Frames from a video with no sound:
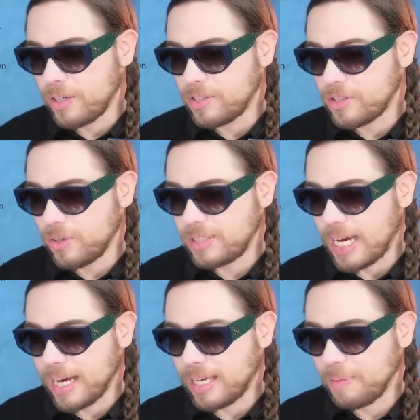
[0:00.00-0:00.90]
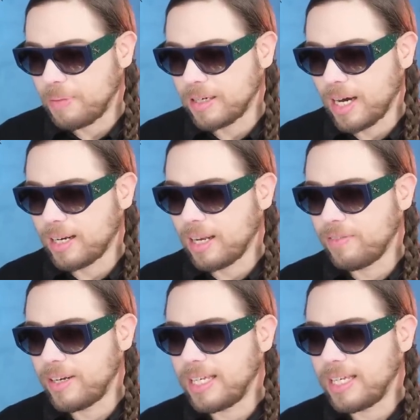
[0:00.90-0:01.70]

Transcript: is so tacky, but gotta love it.